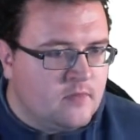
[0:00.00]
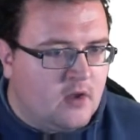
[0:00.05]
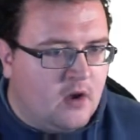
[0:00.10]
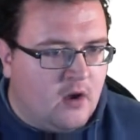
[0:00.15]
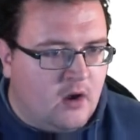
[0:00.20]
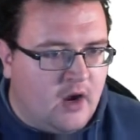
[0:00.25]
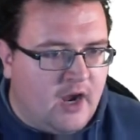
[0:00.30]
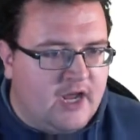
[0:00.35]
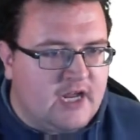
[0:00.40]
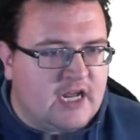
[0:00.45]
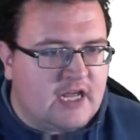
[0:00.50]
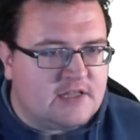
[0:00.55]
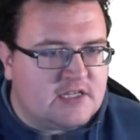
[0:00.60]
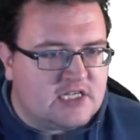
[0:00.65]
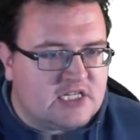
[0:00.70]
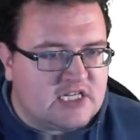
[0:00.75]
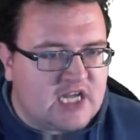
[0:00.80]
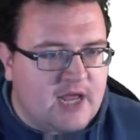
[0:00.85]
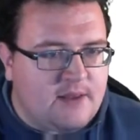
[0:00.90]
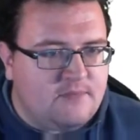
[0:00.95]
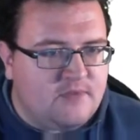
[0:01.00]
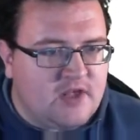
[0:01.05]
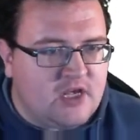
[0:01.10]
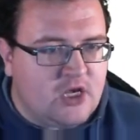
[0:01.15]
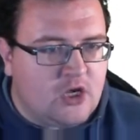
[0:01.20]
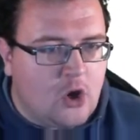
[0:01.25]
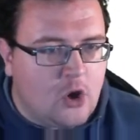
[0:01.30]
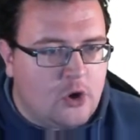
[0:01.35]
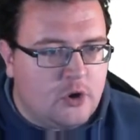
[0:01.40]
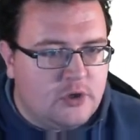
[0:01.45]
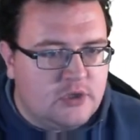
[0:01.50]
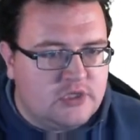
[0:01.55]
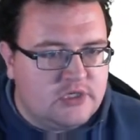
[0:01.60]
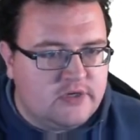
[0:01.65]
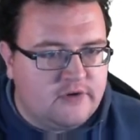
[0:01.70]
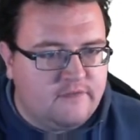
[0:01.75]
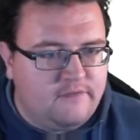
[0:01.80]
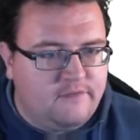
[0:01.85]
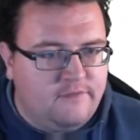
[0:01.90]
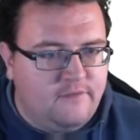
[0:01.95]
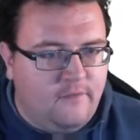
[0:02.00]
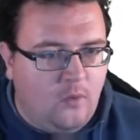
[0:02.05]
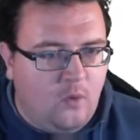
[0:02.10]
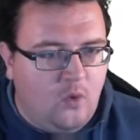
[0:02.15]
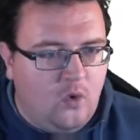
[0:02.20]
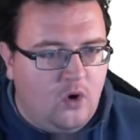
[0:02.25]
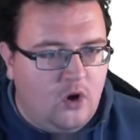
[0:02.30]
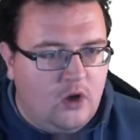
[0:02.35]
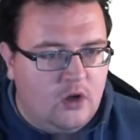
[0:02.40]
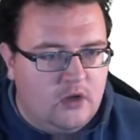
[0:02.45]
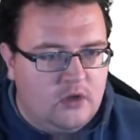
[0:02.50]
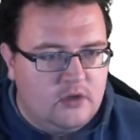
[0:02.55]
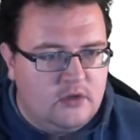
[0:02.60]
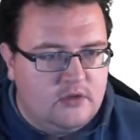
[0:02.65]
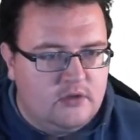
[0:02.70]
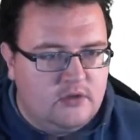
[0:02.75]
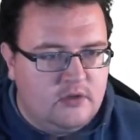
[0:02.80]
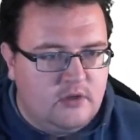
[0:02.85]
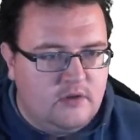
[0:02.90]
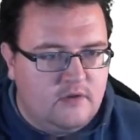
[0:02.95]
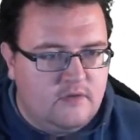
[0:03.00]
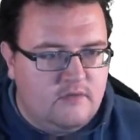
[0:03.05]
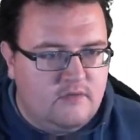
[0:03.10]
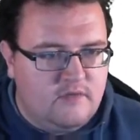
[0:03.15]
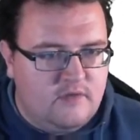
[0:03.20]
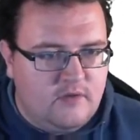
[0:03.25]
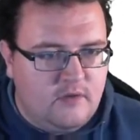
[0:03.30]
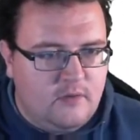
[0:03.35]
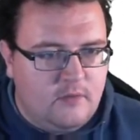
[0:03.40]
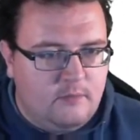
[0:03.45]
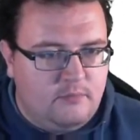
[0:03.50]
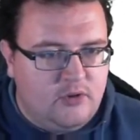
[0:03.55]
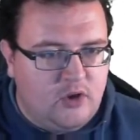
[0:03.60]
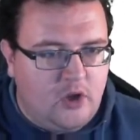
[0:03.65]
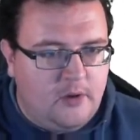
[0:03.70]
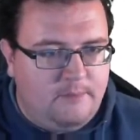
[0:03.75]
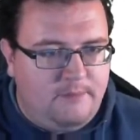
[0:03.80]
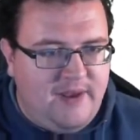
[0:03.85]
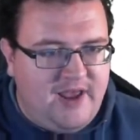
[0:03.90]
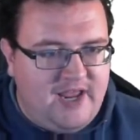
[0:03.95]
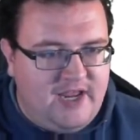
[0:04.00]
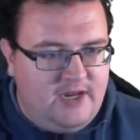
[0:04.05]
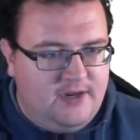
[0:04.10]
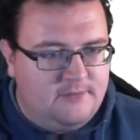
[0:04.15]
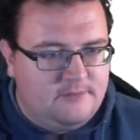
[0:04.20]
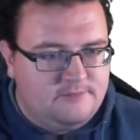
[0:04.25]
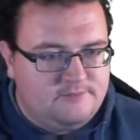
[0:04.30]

All right, and the same thing goes for plot B.